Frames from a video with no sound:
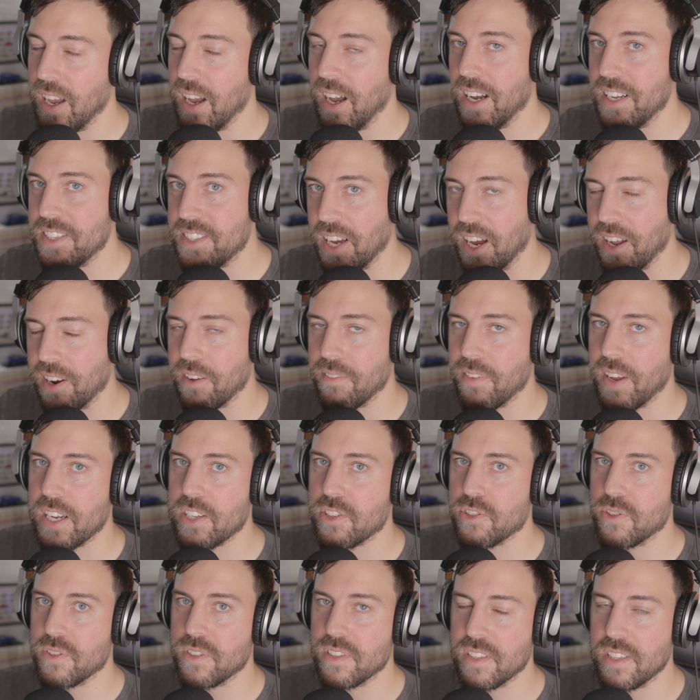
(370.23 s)
a ton of
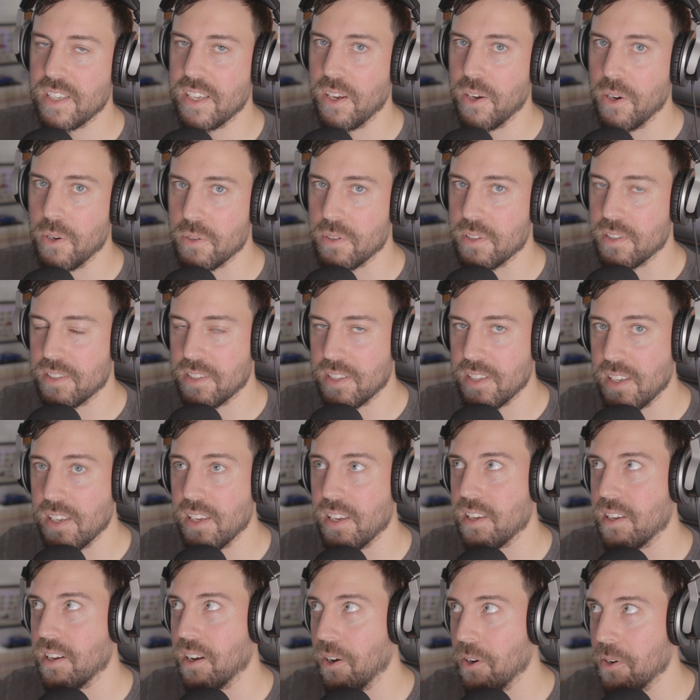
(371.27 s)
extra
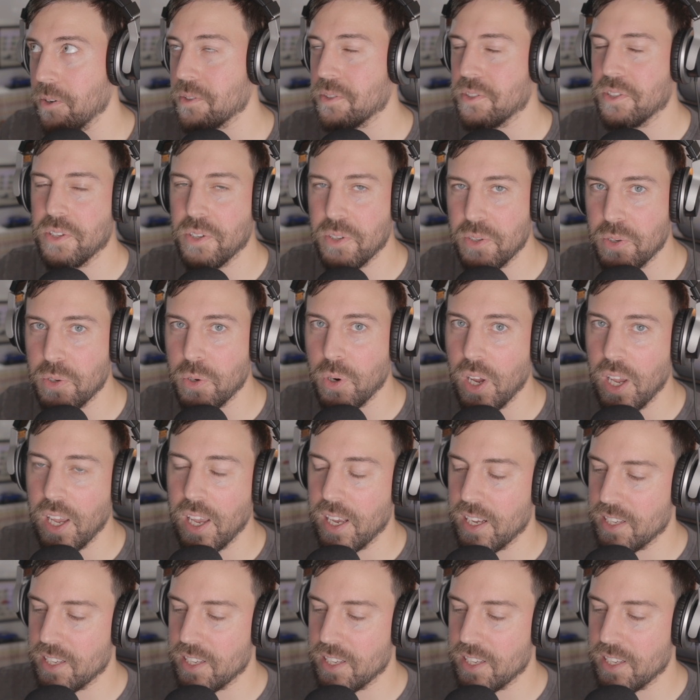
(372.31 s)
CO2